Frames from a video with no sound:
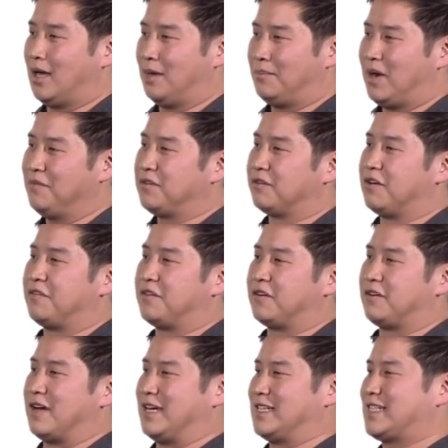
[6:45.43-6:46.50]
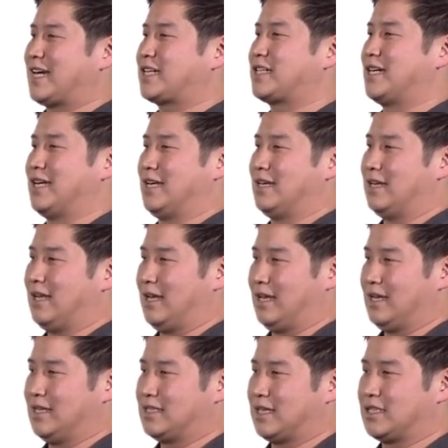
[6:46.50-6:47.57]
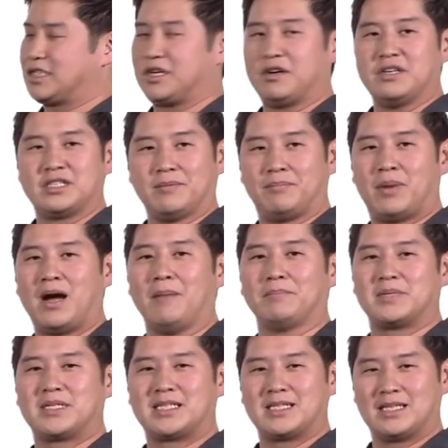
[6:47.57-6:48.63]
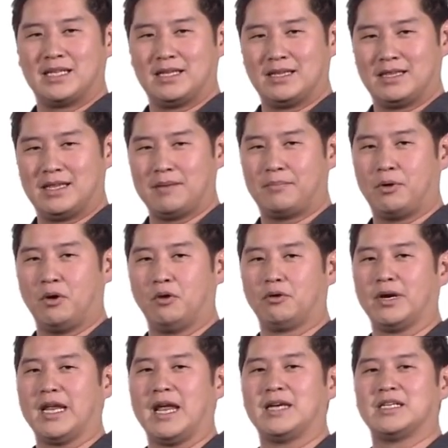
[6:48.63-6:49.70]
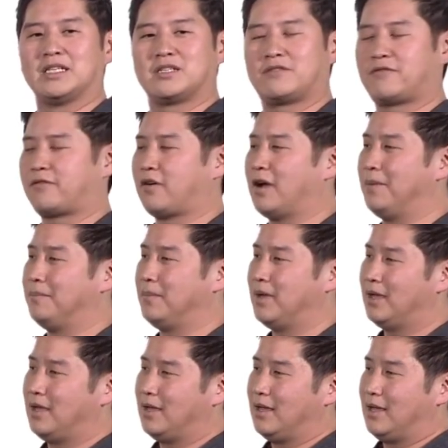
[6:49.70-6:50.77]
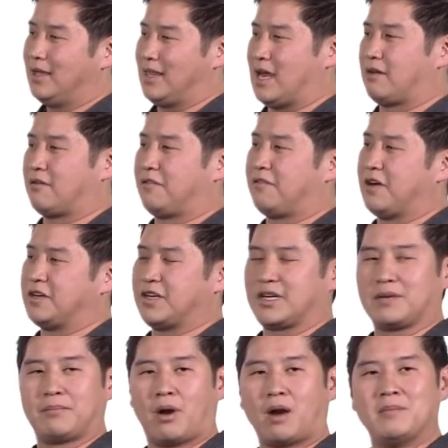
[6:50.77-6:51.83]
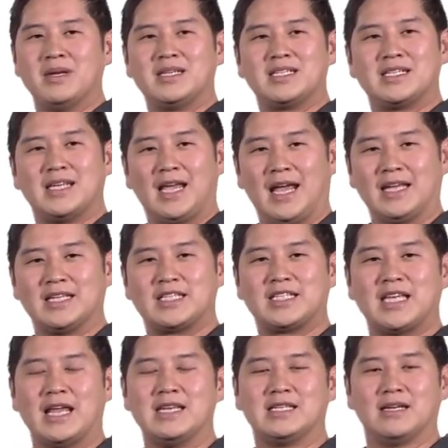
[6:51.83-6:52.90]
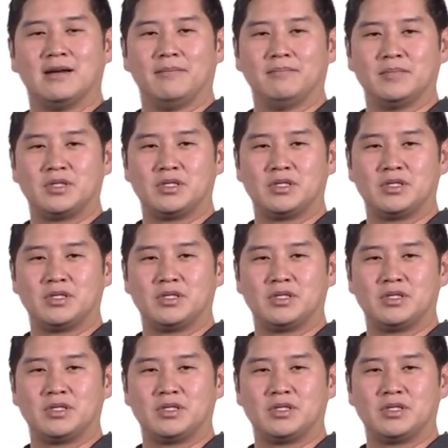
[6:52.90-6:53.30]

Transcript: Above the refrigerated section is a series of pumps that pull reagents from that refrigerated compartment and send them